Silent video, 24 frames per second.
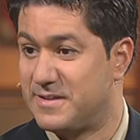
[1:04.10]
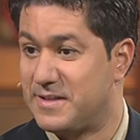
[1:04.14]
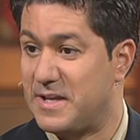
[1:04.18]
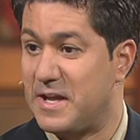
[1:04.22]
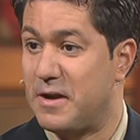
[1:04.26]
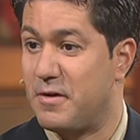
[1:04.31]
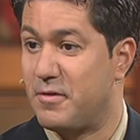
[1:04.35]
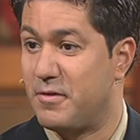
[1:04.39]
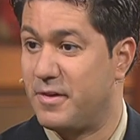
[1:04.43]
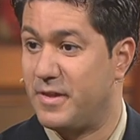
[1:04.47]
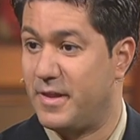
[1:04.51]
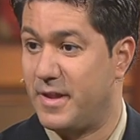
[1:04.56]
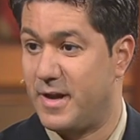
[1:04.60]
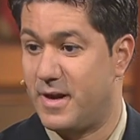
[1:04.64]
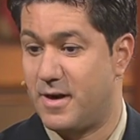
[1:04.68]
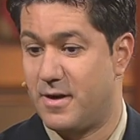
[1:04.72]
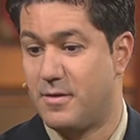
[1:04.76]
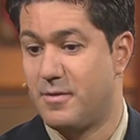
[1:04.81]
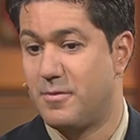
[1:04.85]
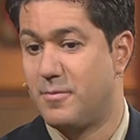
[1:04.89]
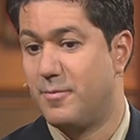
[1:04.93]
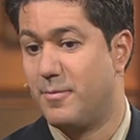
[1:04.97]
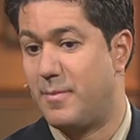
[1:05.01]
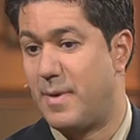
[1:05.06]
here and
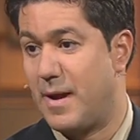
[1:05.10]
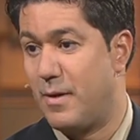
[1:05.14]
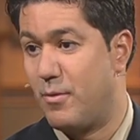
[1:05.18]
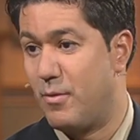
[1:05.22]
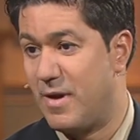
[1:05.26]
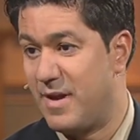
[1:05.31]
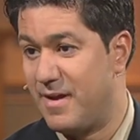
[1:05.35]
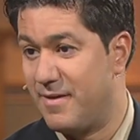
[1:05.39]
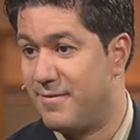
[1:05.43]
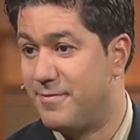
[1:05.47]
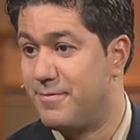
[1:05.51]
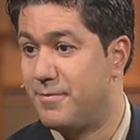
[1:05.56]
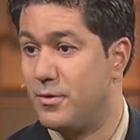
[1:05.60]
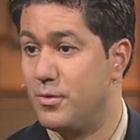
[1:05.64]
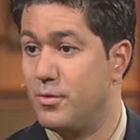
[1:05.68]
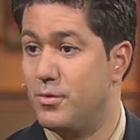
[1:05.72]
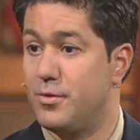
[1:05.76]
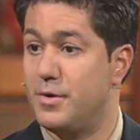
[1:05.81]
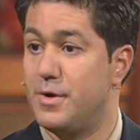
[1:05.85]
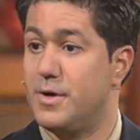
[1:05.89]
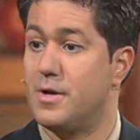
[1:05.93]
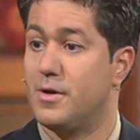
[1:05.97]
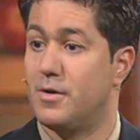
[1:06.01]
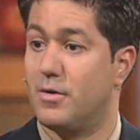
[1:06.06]
there by way of
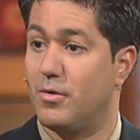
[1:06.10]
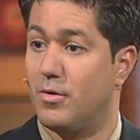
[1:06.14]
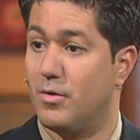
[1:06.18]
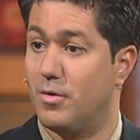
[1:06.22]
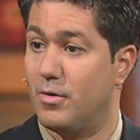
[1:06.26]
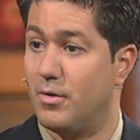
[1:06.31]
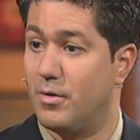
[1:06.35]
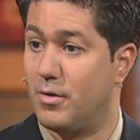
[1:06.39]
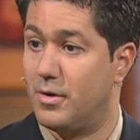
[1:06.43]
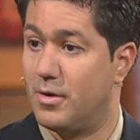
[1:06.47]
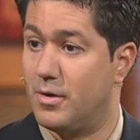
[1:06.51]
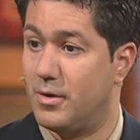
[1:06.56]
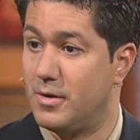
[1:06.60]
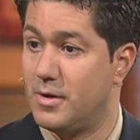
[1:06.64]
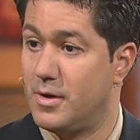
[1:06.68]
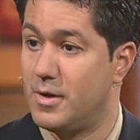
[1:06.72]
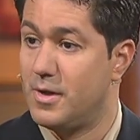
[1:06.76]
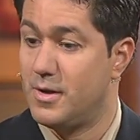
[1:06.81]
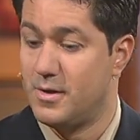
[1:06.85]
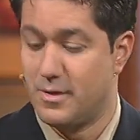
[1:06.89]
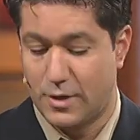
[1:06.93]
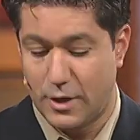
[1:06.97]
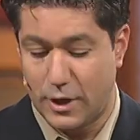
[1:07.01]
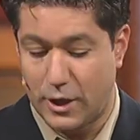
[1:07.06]
food or
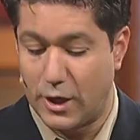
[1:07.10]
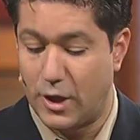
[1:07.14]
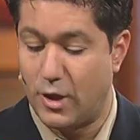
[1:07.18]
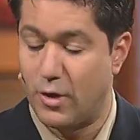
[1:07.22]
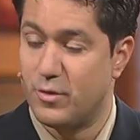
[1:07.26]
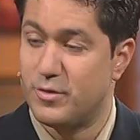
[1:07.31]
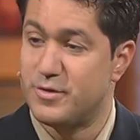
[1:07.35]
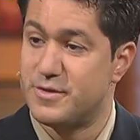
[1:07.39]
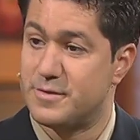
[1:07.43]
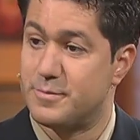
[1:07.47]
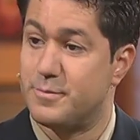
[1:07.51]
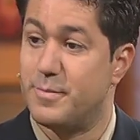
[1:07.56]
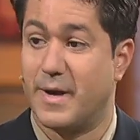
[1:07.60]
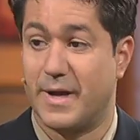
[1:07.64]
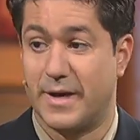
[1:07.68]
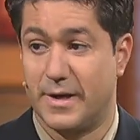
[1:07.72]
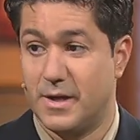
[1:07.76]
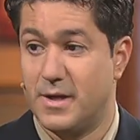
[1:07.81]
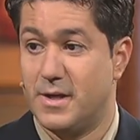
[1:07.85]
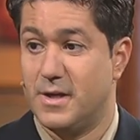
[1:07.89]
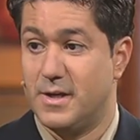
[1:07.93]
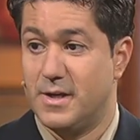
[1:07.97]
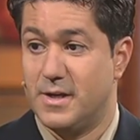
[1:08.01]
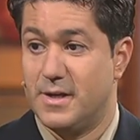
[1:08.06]
clothes, but
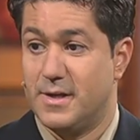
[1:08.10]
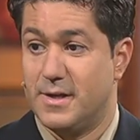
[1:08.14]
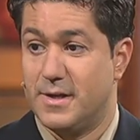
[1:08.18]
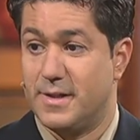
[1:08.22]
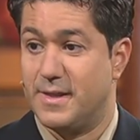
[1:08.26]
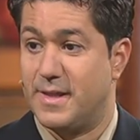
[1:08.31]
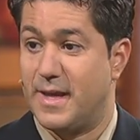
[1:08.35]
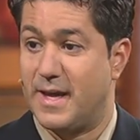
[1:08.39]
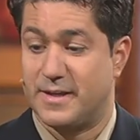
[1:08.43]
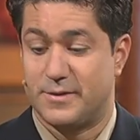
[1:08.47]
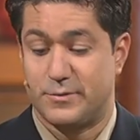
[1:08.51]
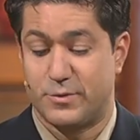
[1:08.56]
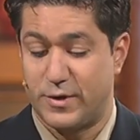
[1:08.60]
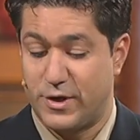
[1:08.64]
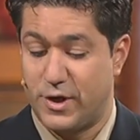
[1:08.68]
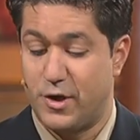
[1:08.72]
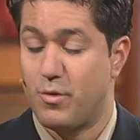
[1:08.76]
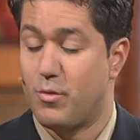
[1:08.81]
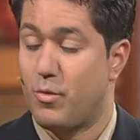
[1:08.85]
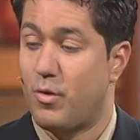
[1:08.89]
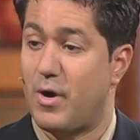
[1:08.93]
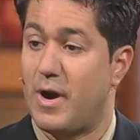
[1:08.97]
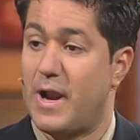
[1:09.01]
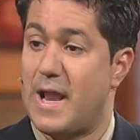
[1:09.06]
that's what
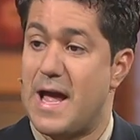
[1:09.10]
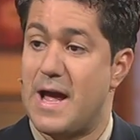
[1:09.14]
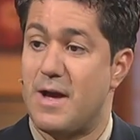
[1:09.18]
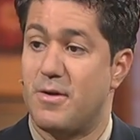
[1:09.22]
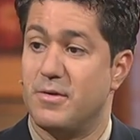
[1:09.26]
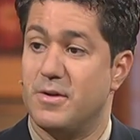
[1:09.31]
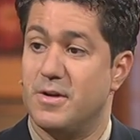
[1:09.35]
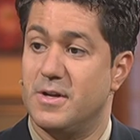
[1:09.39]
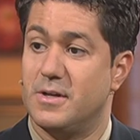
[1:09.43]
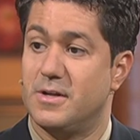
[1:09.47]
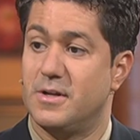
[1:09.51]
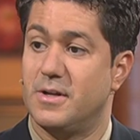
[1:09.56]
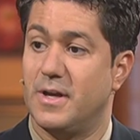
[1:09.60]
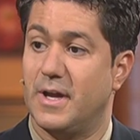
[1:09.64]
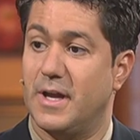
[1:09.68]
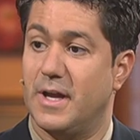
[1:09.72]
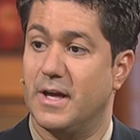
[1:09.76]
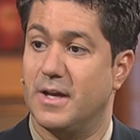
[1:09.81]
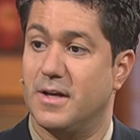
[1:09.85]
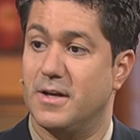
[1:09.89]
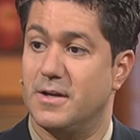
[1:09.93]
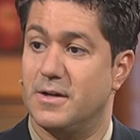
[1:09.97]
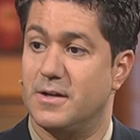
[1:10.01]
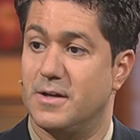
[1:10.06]
you were allowed.
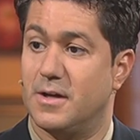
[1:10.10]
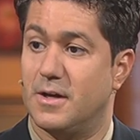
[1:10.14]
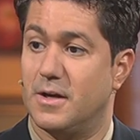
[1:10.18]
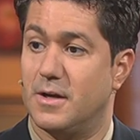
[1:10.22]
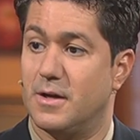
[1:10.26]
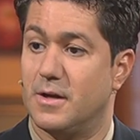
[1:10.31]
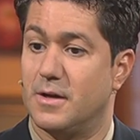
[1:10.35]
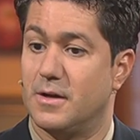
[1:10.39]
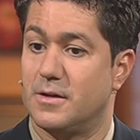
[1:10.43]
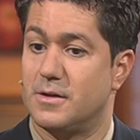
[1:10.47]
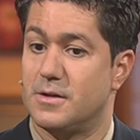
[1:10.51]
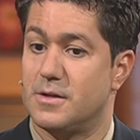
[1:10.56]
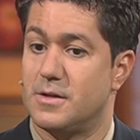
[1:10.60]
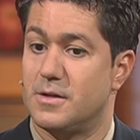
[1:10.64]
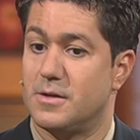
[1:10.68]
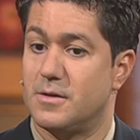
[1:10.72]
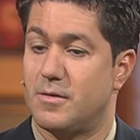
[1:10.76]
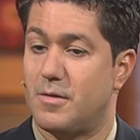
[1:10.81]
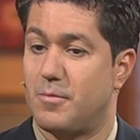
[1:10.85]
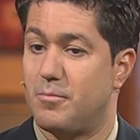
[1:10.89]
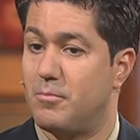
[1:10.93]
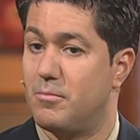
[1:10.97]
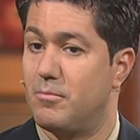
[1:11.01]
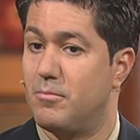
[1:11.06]
And uh,
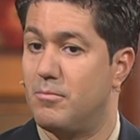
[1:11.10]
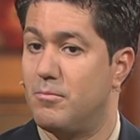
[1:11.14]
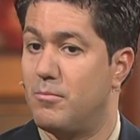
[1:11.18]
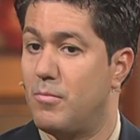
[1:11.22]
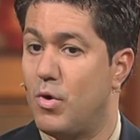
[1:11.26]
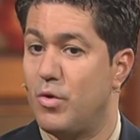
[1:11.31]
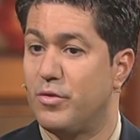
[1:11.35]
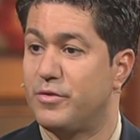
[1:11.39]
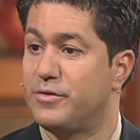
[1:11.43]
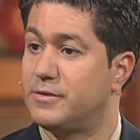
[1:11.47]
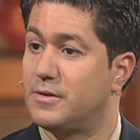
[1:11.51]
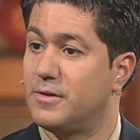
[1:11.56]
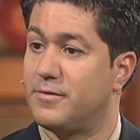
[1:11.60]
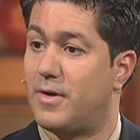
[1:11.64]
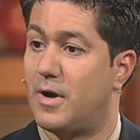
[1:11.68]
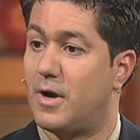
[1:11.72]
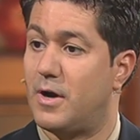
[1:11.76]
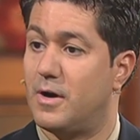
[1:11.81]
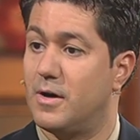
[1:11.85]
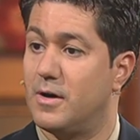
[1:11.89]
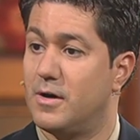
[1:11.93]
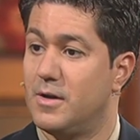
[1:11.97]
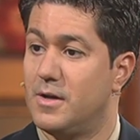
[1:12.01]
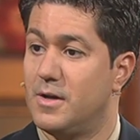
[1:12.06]
most of
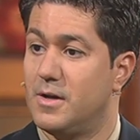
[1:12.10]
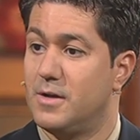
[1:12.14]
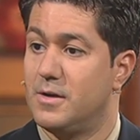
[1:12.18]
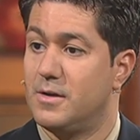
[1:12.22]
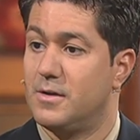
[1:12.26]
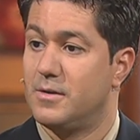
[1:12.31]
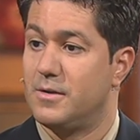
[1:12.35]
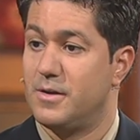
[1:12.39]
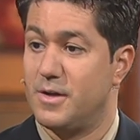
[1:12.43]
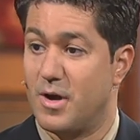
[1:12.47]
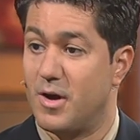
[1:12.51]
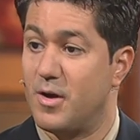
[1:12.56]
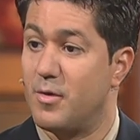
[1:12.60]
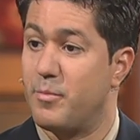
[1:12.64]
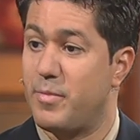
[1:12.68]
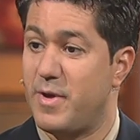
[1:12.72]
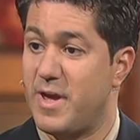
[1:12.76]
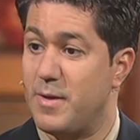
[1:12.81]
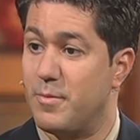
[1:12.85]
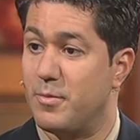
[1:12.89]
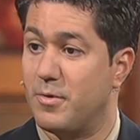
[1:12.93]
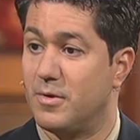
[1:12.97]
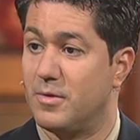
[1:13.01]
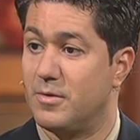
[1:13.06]
our young
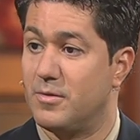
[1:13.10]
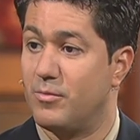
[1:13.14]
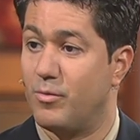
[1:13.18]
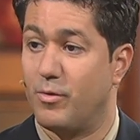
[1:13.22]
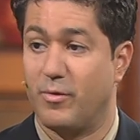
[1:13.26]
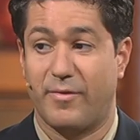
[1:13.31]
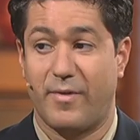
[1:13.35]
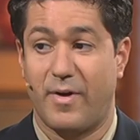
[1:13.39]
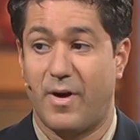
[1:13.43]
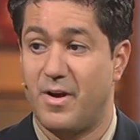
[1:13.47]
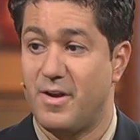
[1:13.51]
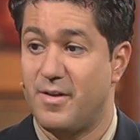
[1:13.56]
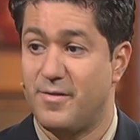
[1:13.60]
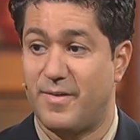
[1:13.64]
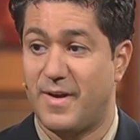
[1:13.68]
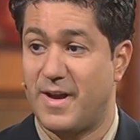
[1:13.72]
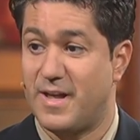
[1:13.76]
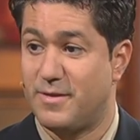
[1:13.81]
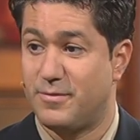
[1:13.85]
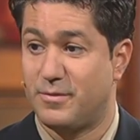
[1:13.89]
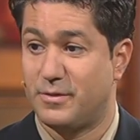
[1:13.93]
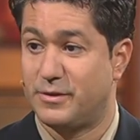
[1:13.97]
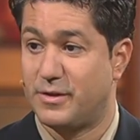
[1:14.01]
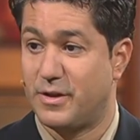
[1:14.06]
people were very
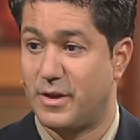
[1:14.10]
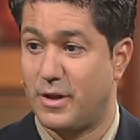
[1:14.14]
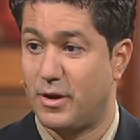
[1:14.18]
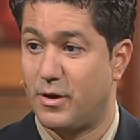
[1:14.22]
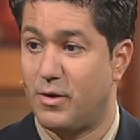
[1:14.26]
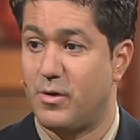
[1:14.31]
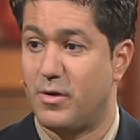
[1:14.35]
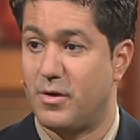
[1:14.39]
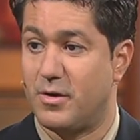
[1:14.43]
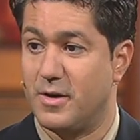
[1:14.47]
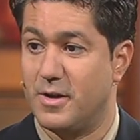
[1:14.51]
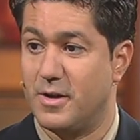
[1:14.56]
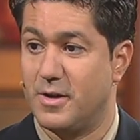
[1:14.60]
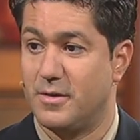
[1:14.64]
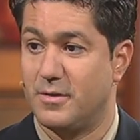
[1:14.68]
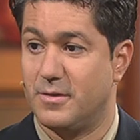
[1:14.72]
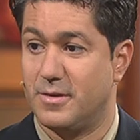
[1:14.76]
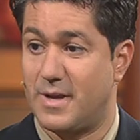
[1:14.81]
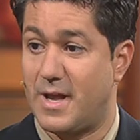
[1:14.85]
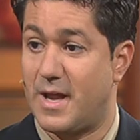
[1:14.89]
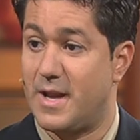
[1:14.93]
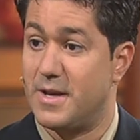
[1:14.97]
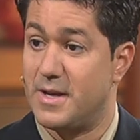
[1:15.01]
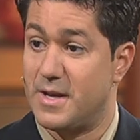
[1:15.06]
faithful to the Lord,
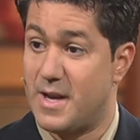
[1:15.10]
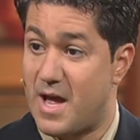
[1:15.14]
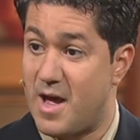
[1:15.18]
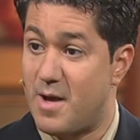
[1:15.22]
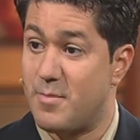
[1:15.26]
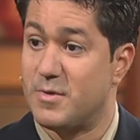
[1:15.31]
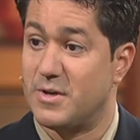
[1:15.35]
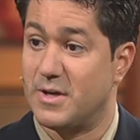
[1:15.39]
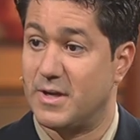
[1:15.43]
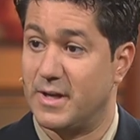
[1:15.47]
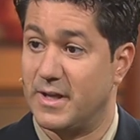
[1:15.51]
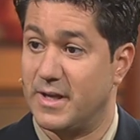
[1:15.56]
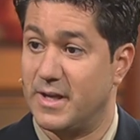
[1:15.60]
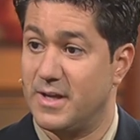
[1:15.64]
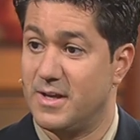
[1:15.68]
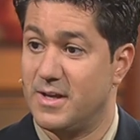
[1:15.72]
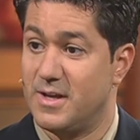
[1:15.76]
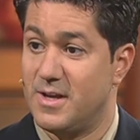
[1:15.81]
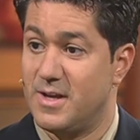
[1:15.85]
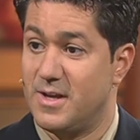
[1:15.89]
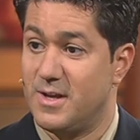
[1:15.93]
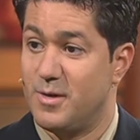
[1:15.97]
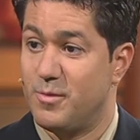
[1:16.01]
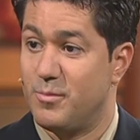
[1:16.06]
not nominally,
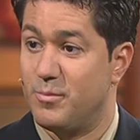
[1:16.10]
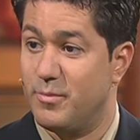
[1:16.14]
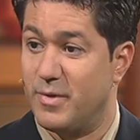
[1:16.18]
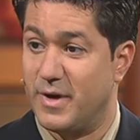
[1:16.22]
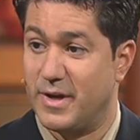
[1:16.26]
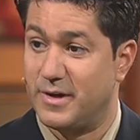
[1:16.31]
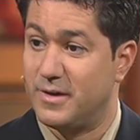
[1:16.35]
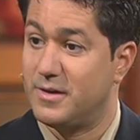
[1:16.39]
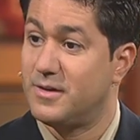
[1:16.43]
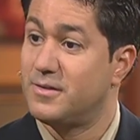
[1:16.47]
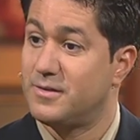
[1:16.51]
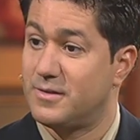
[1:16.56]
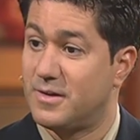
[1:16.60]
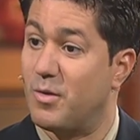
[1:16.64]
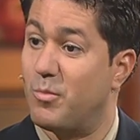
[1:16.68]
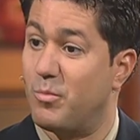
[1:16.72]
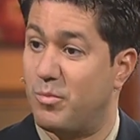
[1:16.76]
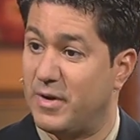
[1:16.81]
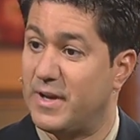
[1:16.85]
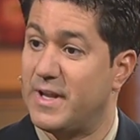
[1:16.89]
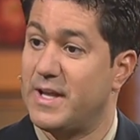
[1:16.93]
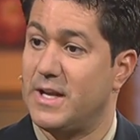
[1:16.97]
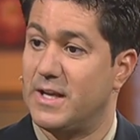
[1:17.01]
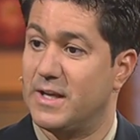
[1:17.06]
but
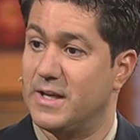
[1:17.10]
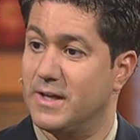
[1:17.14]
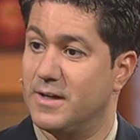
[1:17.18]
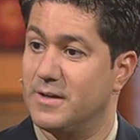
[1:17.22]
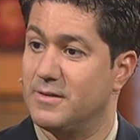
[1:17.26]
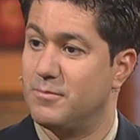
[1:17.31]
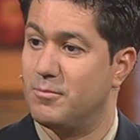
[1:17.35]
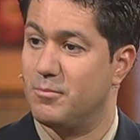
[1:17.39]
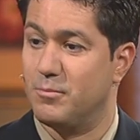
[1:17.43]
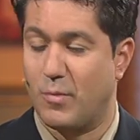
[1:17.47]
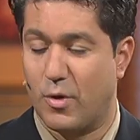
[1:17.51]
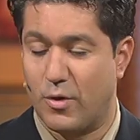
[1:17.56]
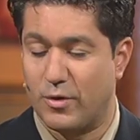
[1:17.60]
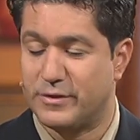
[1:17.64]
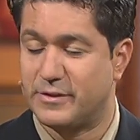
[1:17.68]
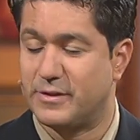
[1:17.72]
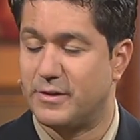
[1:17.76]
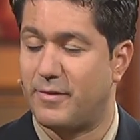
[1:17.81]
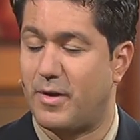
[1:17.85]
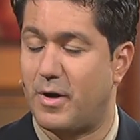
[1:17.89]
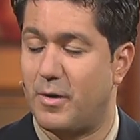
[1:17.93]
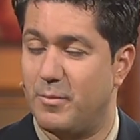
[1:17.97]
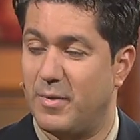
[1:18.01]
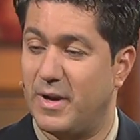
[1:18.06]
completely. Most
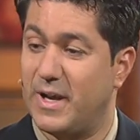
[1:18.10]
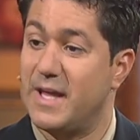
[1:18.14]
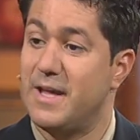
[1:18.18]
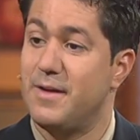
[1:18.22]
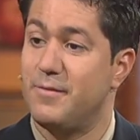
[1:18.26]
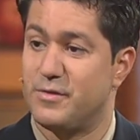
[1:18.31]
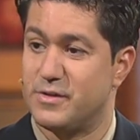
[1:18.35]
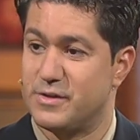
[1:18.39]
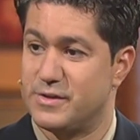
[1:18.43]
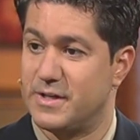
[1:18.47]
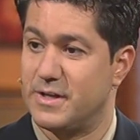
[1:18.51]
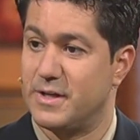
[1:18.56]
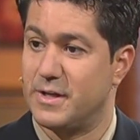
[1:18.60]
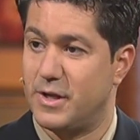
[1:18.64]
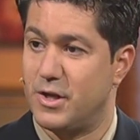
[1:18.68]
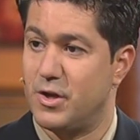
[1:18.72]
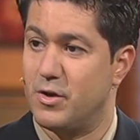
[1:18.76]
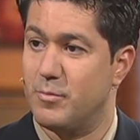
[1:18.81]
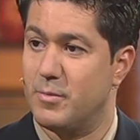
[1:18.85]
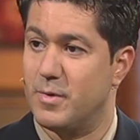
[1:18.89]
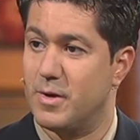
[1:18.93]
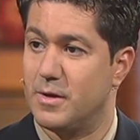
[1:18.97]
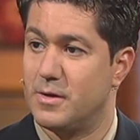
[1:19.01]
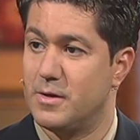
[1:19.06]
of our believers in
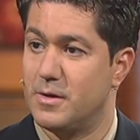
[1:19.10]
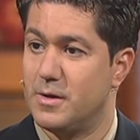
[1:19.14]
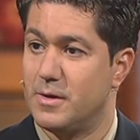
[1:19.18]
Cuba